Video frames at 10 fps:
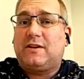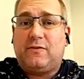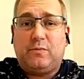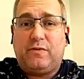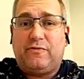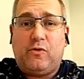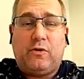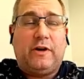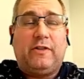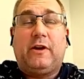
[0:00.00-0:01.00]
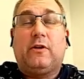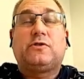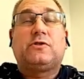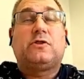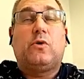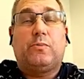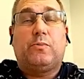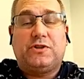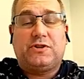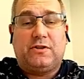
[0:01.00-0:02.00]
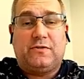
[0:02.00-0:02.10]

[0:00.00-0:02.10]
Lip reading: never before, and they are so appreciative.